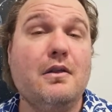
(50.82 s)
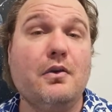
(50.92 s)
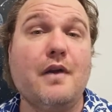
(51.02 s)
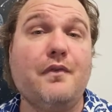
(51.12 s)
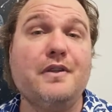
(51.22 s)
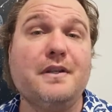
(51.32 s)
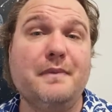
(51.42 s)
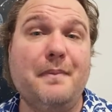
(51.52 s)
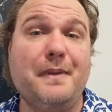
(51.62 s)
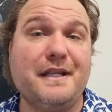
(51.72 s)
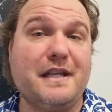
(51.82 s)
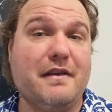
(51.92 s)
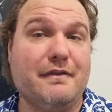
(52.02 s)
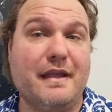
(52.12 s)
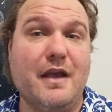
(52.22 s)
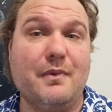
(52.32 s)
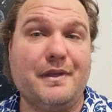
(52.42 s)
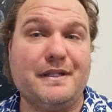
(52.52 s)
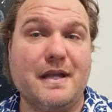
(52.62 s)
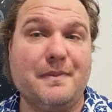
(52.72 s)
Look, I've got some nitpicks here and there
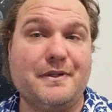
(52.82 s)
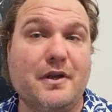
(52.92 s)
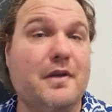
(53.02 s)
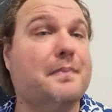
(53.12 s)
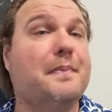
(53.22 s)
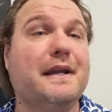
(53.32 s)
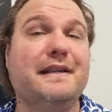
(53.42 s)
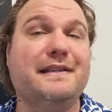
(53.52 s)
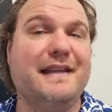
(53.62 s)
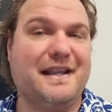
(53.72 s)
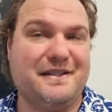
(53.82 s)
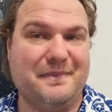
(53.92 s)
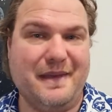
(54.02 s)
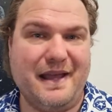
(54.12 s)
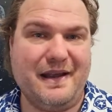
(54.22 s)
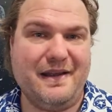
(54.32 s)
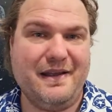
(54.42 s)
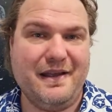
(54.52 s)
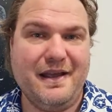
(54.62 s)
with this episode, but it doesn't matter.